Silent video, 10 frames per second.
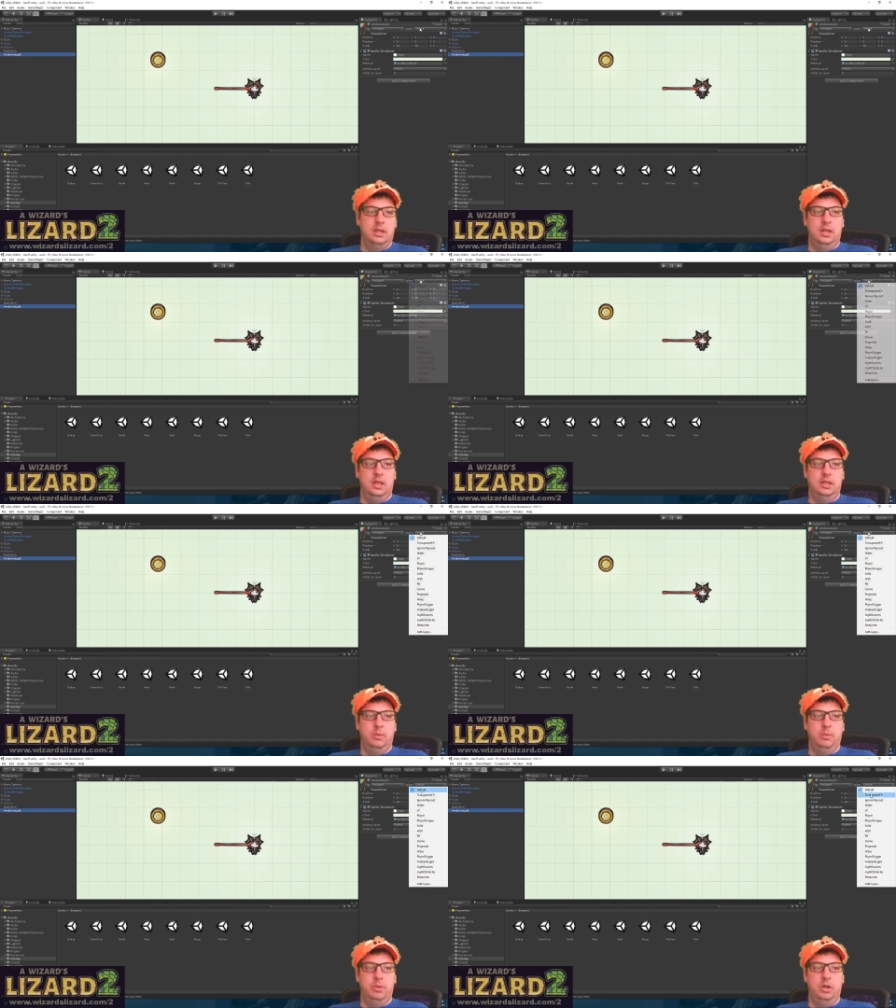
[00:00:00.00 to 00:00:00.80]
And then
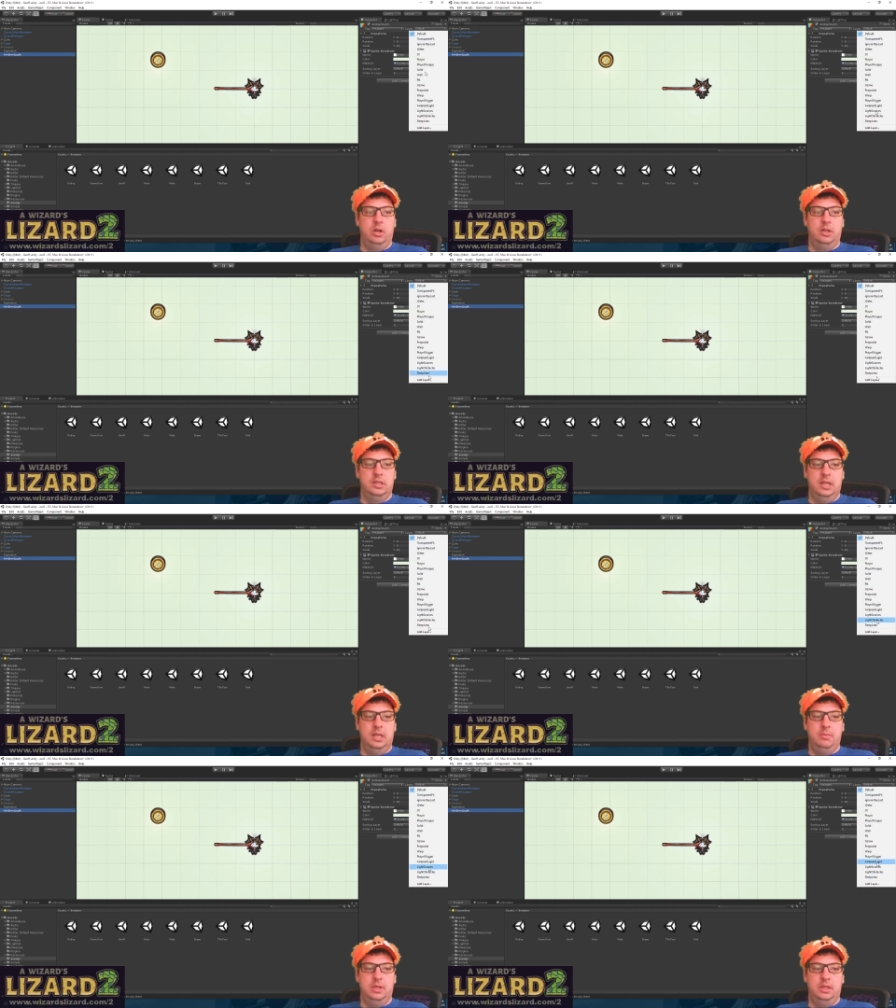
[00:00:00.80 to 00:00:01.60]
we put it on the
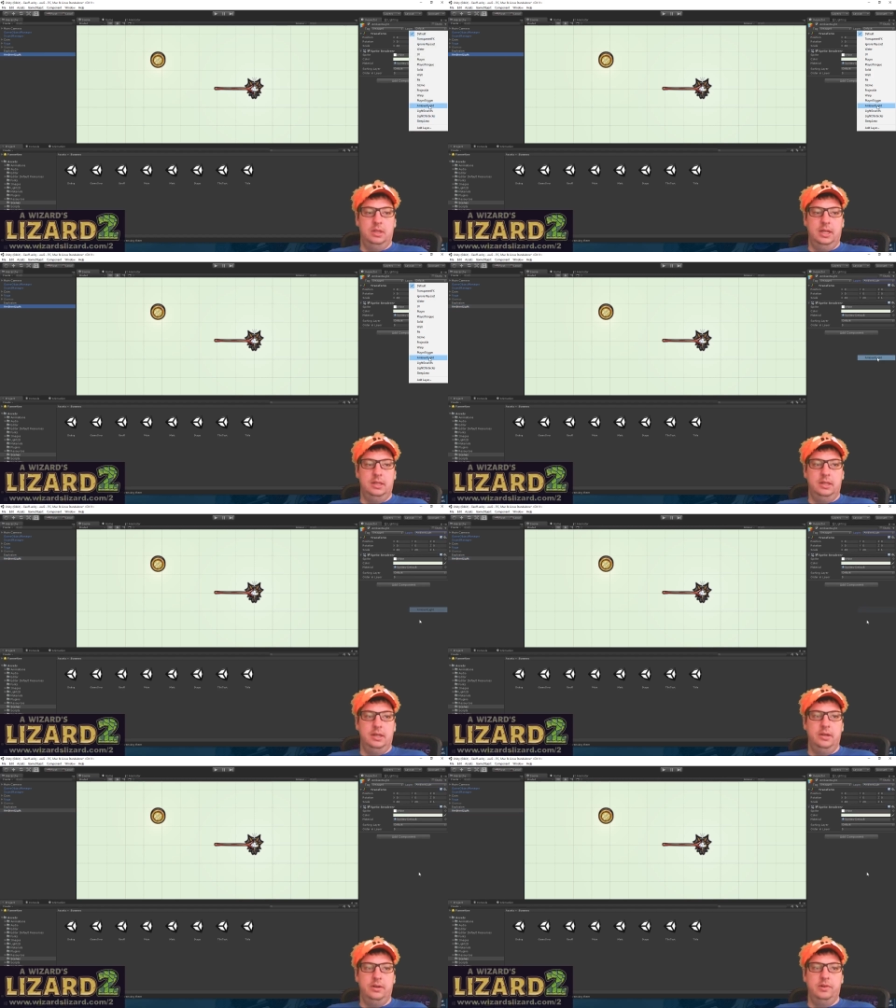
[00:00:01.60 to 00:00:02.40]
ambient light
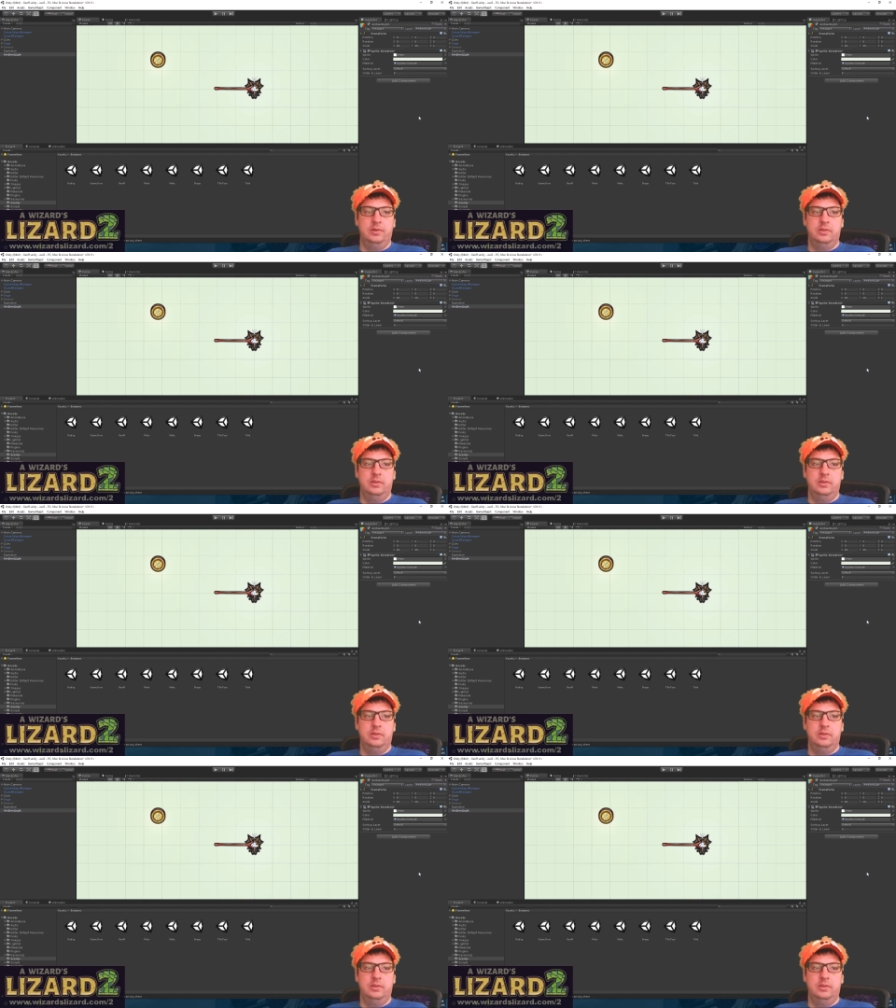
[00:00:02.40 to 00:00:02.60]
layer.